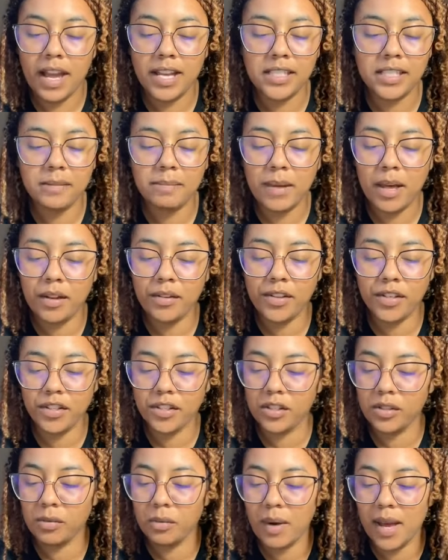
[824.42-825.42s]
I smelled
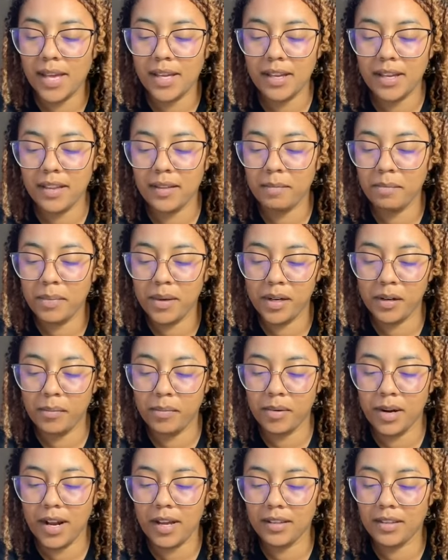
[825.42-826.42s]
their sweat and beer
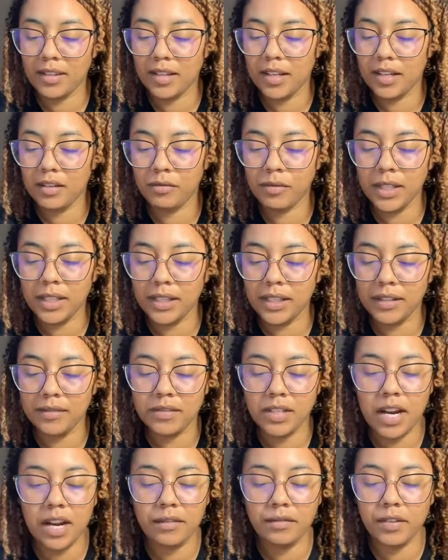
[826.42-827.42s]
breath and
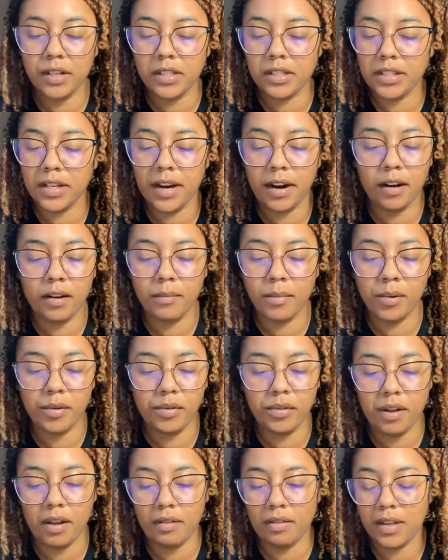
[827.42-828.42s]
relived every terrible
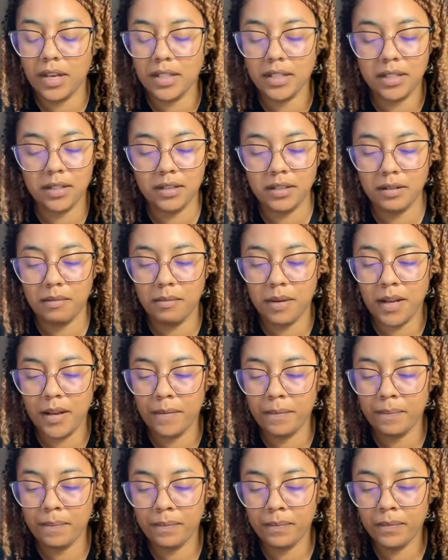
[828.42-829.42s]
thing they did to
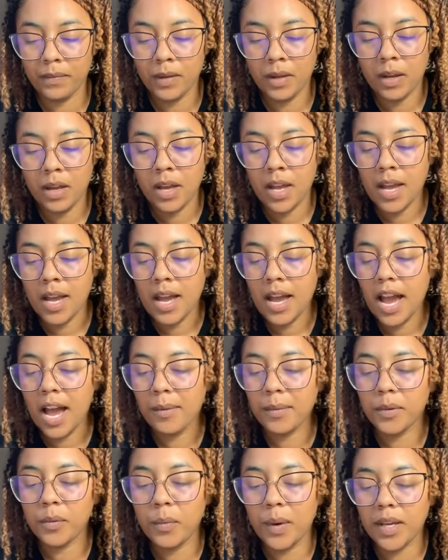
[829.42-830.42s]
me.
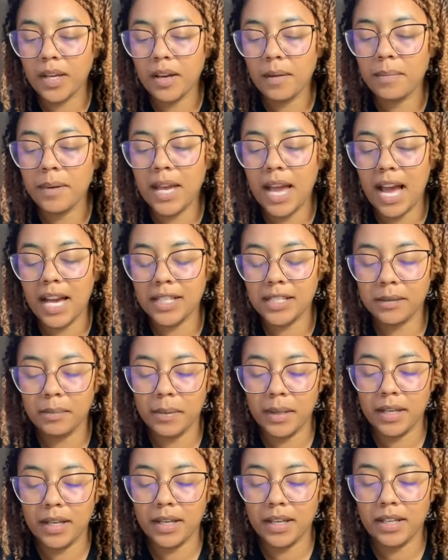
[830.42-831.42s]
I would wake up
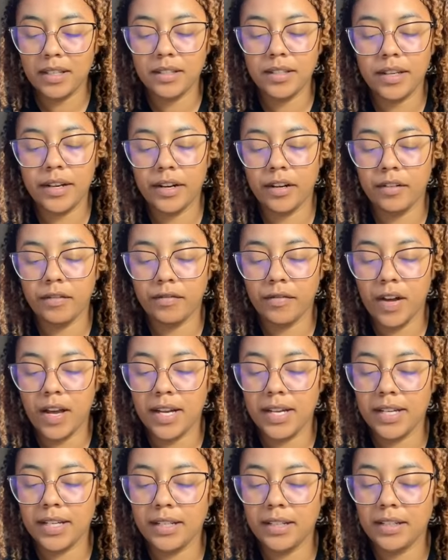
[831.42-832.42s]
gasping and
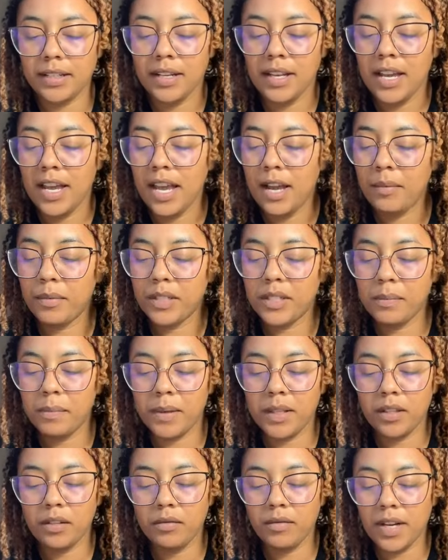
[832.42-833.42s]
terrified and would
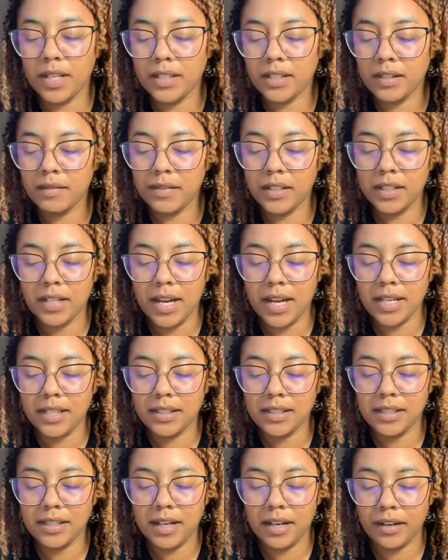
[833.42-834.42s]
spend the rest of the
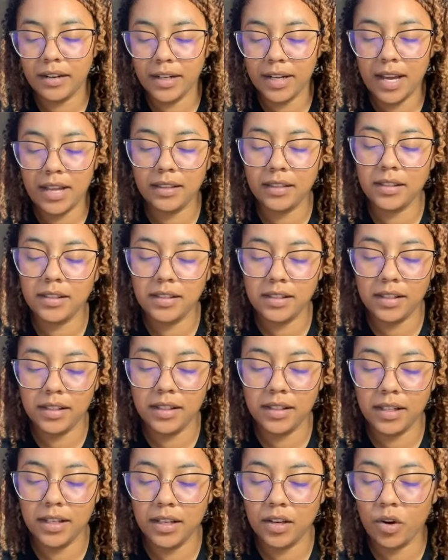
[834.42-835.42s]
night staring at the
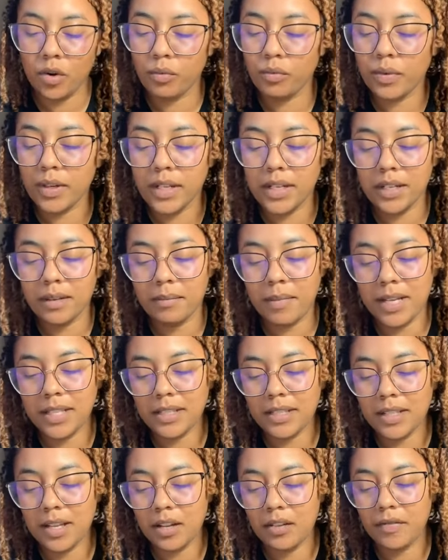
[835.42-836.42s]
ceiling or reading
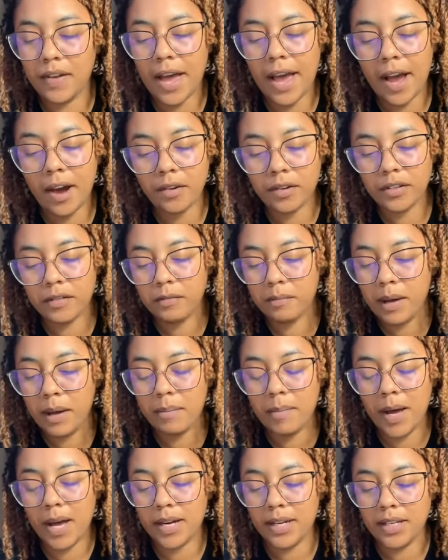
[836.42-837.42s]
myself out of my
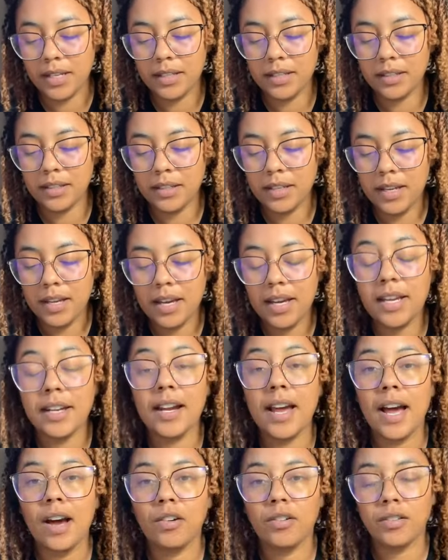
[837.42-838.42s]
body
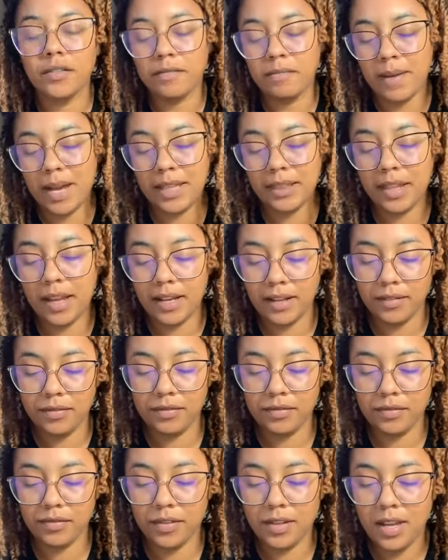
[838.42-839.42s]
and out of my
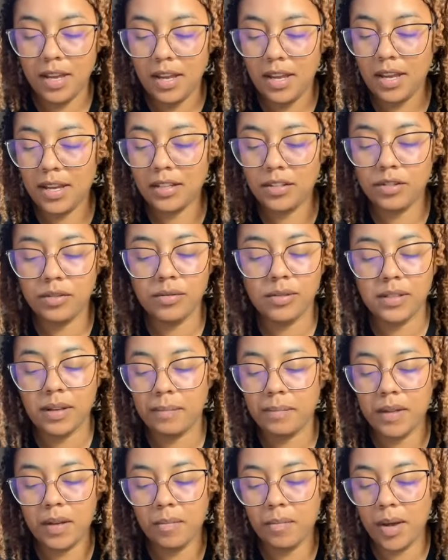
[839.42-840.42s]
life into
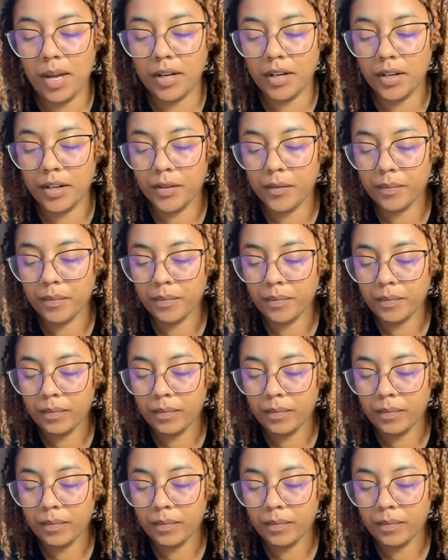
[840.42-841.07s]
something better.